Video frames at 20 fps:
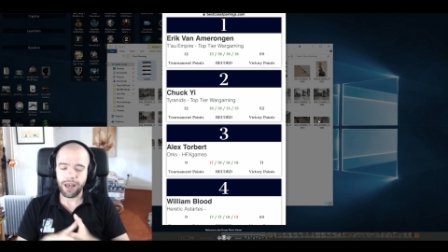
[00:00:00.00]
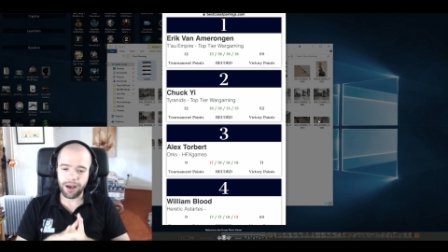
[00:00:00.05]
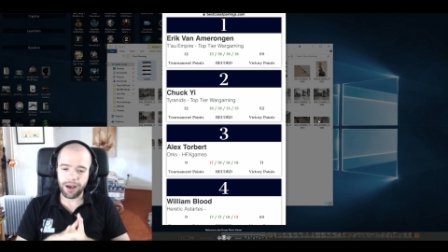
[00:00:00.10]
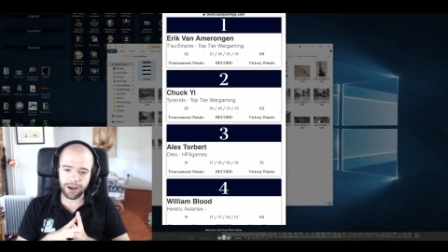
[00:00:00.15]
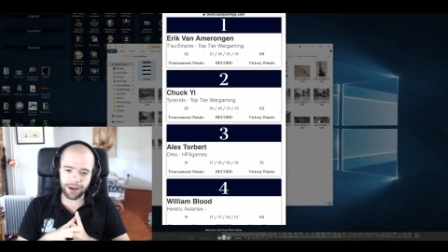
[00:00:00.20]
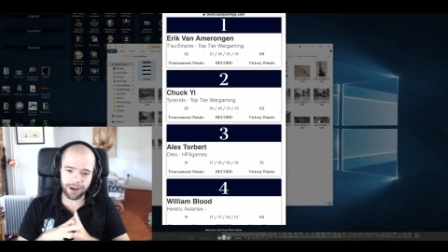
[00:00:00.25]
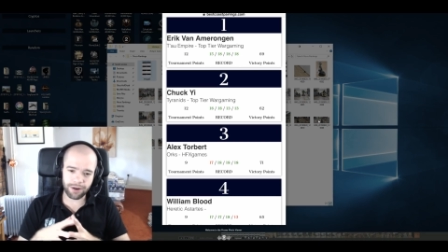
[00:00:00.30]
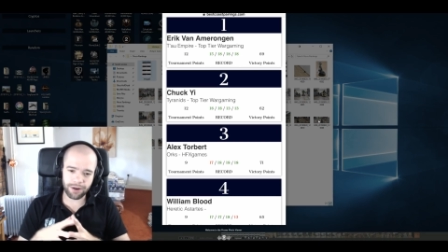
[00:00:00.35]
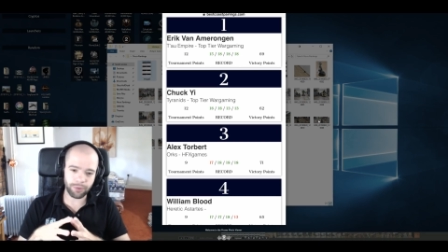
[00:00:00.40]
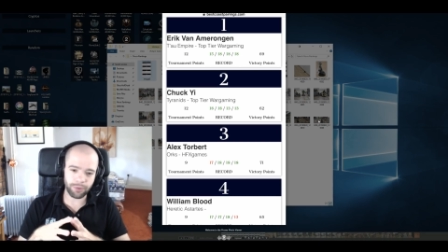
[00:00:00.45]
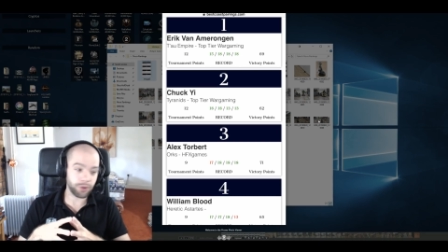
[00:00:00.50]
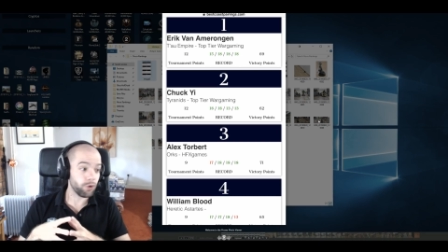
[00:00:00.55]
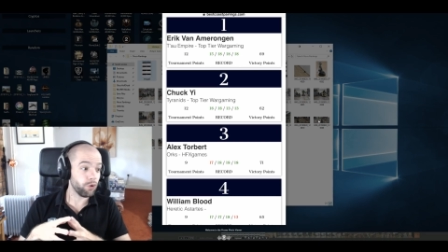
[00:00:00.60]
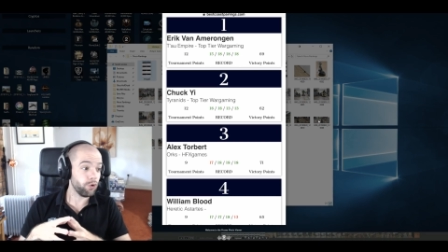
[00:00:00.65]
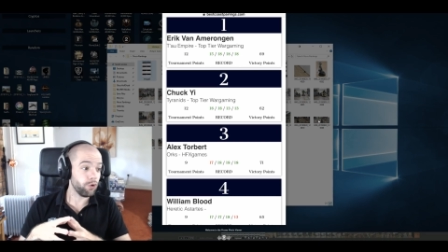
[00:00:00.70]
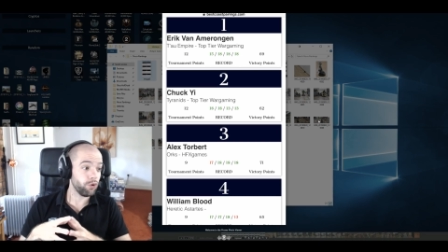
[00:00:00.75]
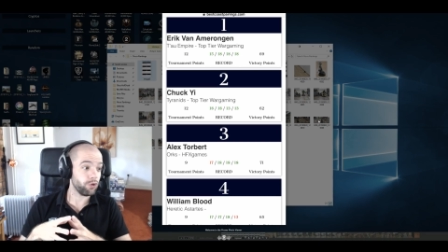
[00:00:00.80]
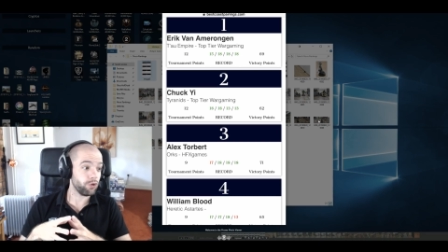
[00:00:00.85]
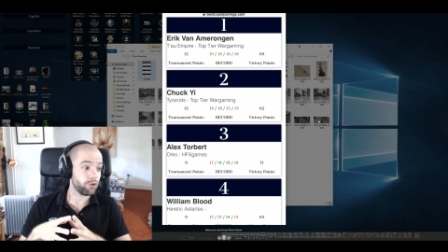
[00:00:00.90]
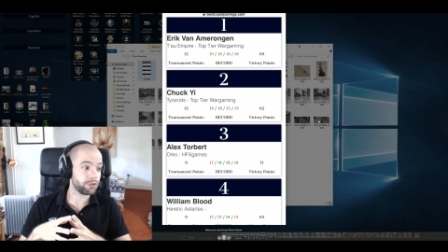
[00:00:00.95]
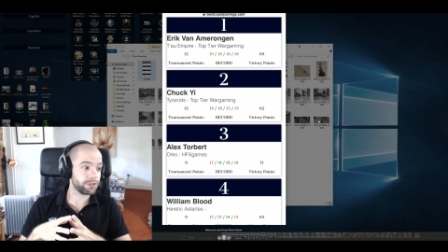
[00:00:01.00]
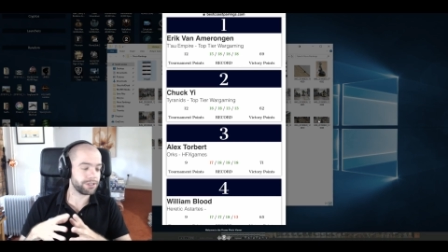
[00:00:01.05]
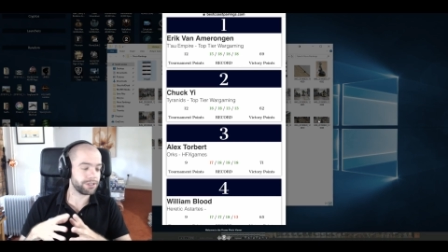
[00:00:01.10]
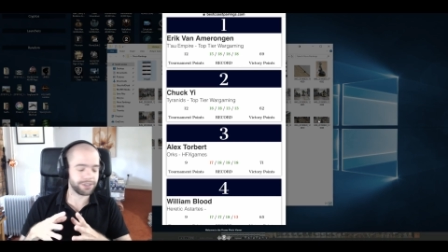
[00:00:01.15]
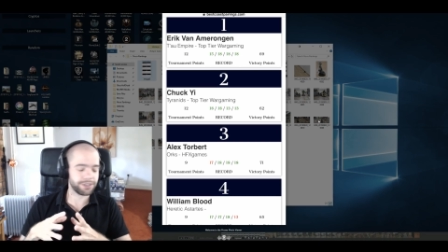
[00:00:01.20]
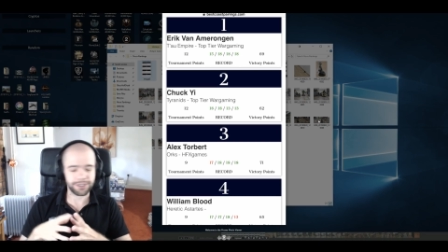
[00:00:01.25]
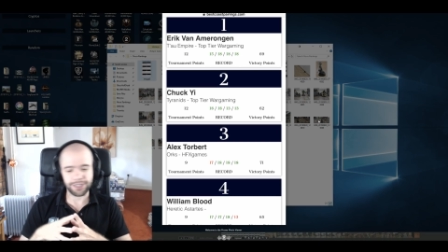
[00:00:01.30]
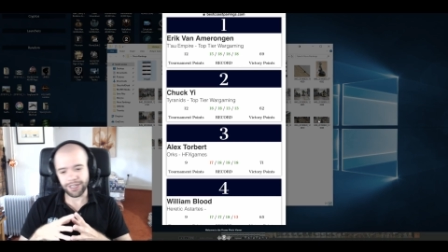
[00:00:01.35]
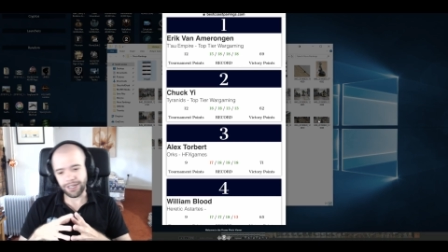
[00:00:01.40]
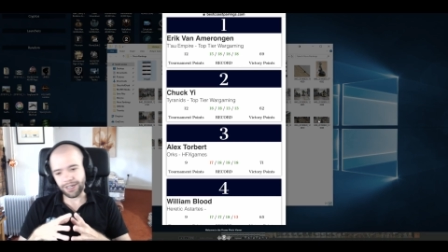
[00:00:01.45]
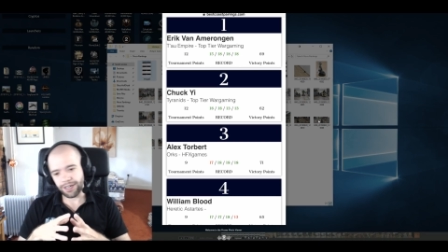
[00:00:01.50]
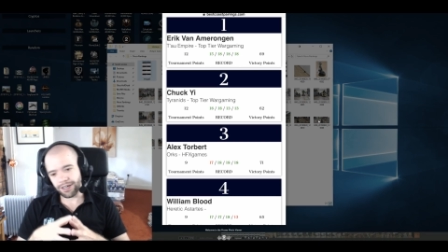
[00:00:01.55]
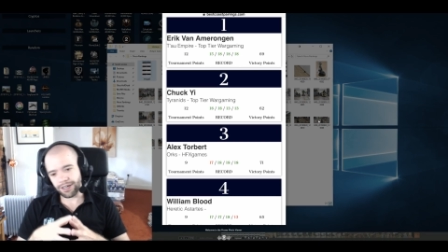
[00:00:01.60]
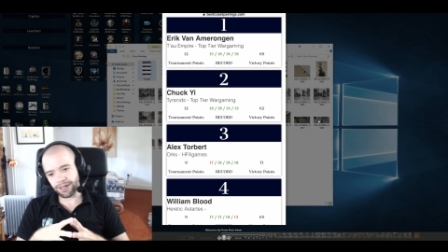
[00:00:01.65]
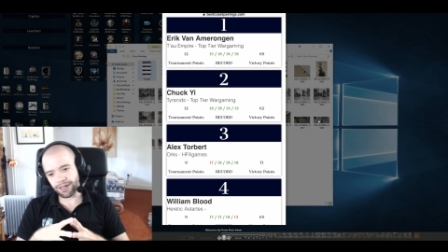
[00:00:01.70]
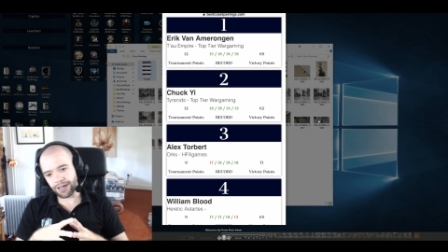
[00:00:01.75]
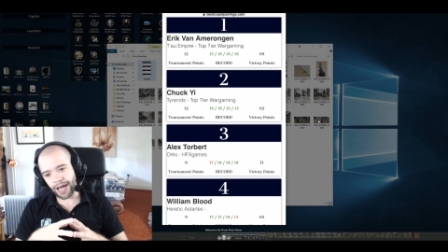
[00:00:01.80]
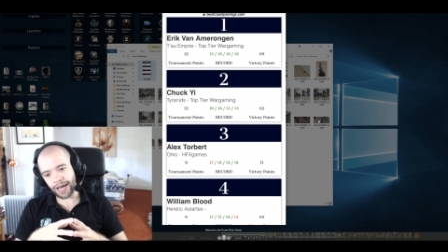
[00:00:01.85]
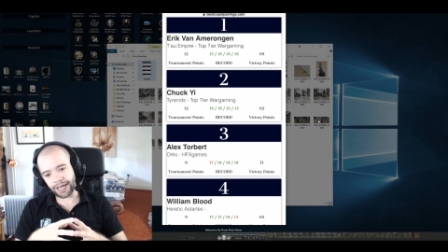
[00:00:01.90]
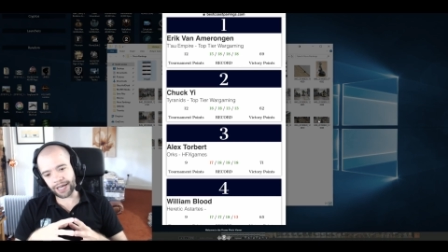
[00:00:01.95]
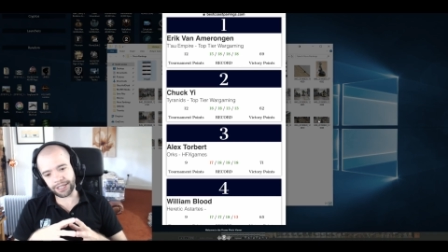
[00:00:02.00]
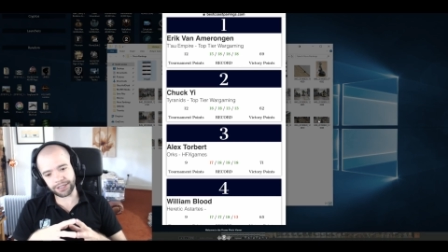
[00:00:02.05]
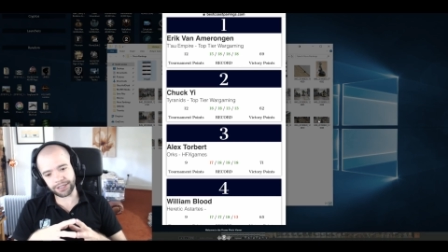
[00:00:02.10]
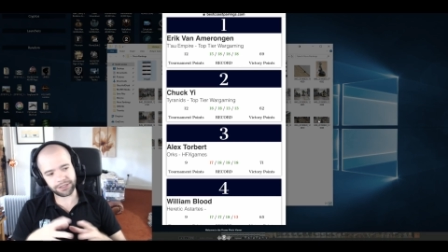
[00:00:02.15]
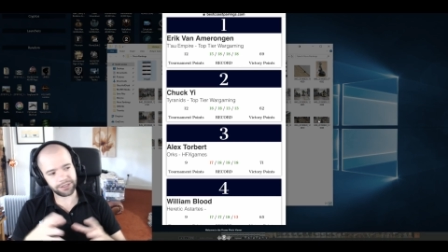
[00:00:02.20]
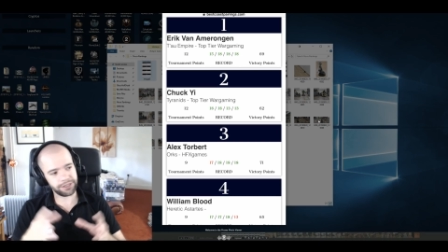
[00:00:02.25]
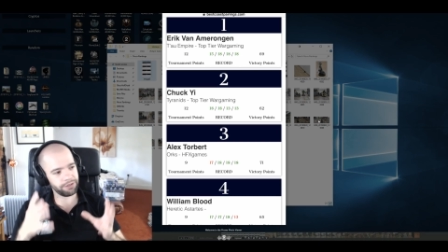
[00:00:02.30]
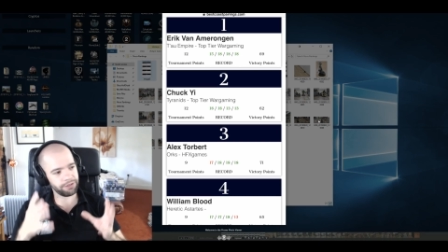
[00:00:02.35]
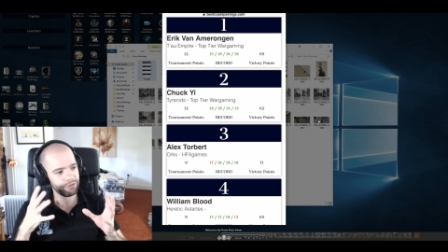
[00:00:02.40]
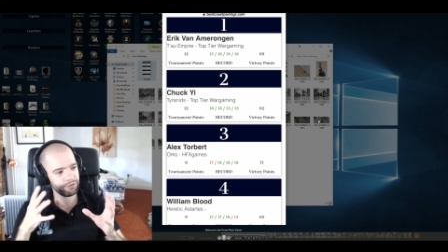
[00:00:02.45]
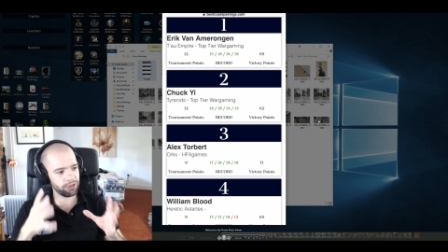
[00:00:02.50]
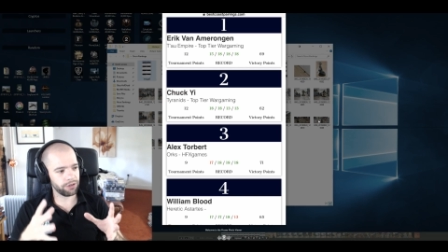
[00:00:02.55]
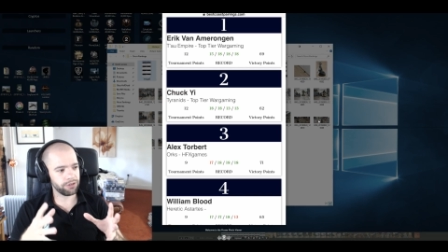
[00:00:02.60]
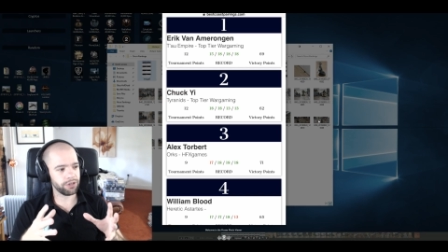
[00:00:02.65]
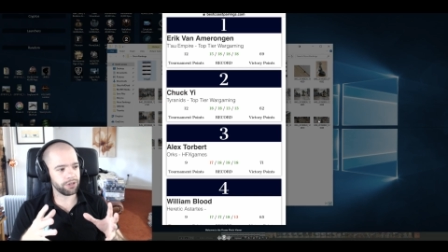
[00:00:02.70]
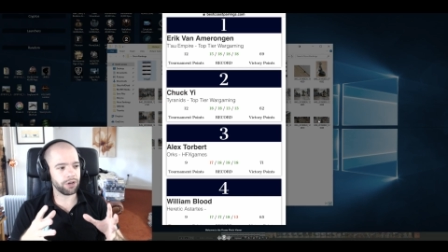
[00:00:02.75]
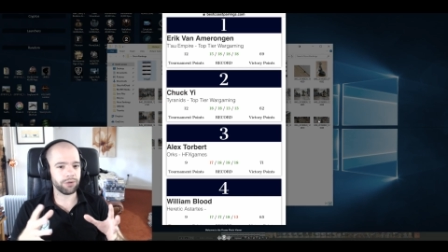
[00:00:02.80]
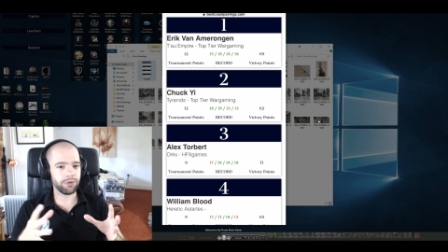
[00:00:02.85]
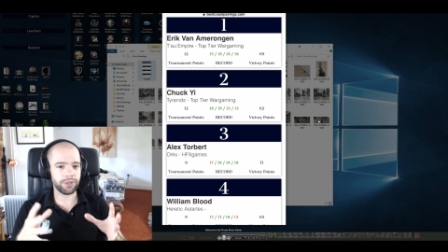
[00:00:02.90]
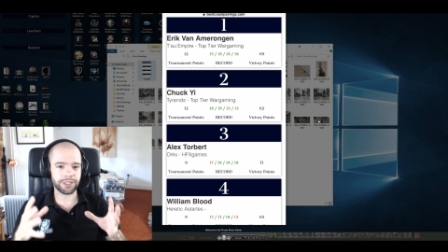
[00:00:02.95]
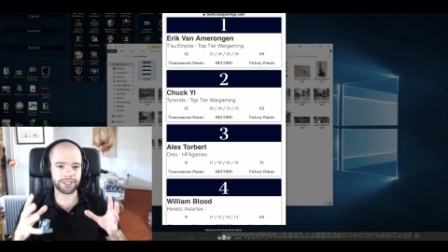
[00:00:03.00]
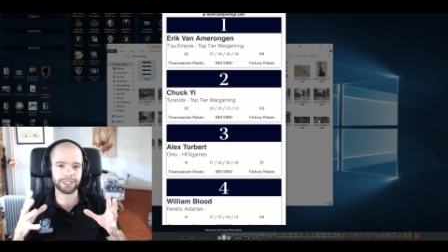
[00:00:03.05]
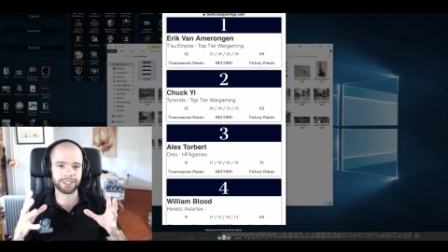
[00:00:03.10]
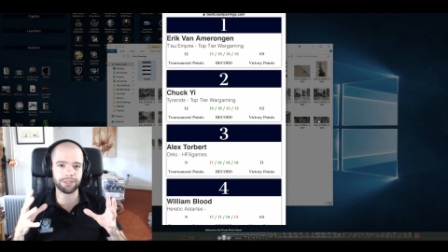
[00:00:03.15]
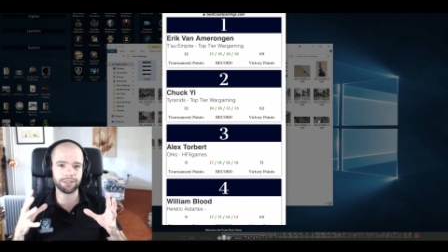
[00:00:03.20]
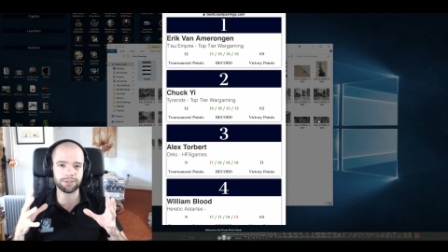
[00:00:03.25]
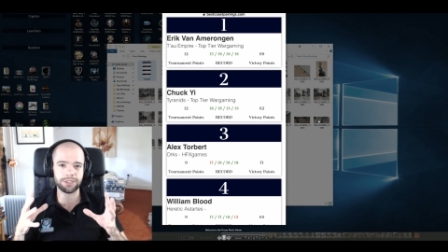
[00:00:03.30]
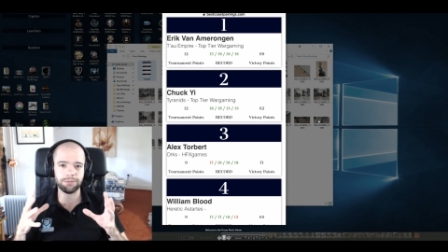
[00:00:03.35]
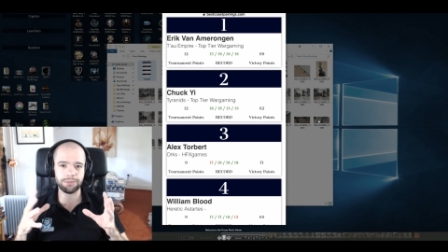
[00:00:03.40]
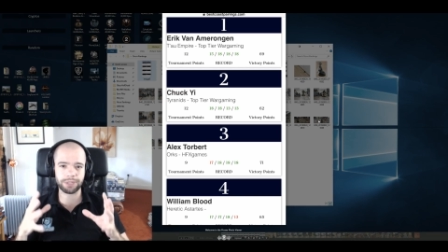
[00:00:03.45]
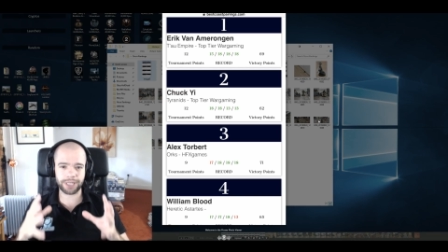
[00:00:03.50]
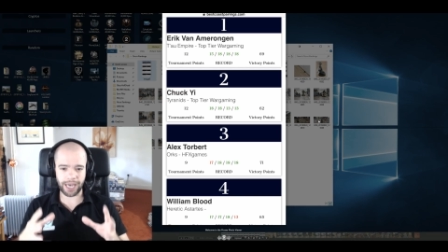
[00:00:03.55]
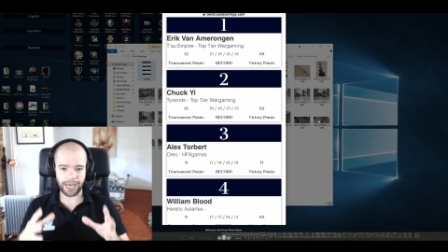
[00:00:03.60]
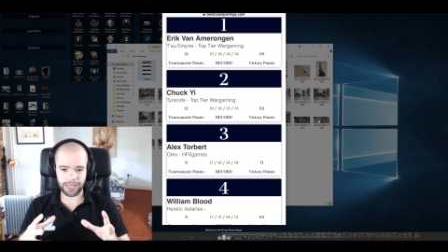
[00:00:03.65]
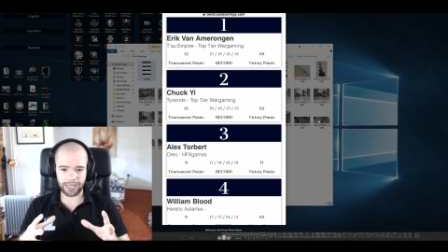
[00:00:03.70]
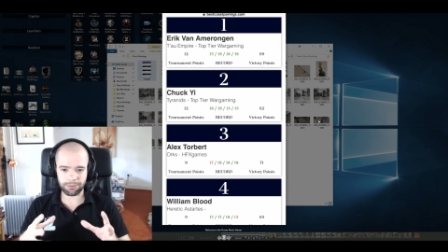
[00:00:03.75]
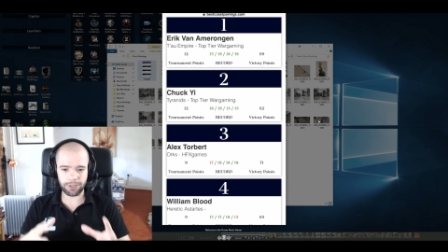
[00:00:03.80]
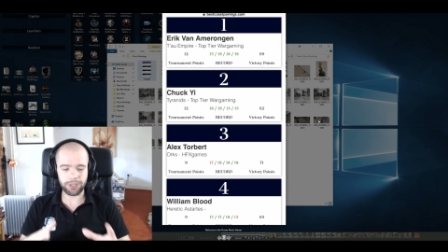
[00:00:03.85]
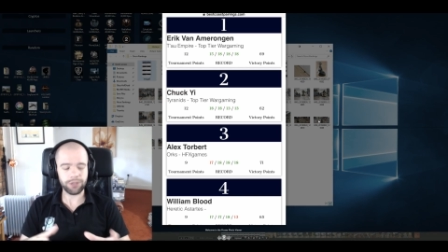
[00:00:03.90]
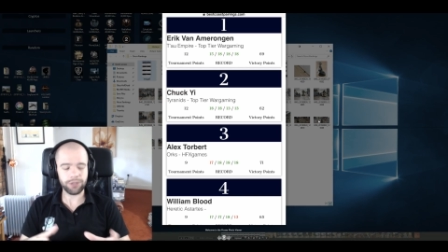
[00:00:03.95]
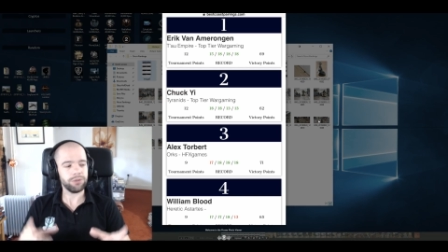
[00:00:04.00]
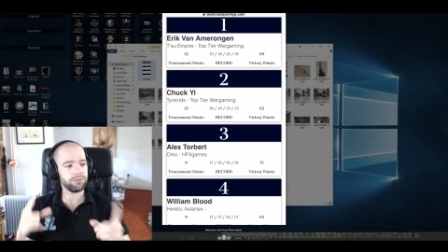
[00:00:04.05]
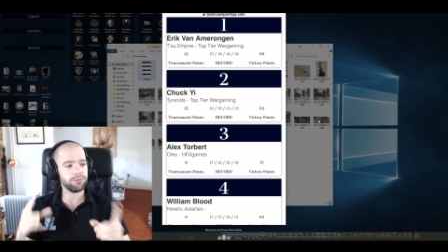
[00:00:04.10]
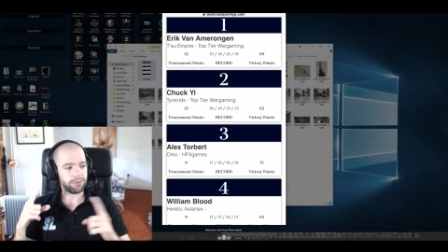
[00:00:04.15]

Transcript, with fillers: Uh, with Orcs. Uh, Alex, if you don't know, is Kill Team Academy.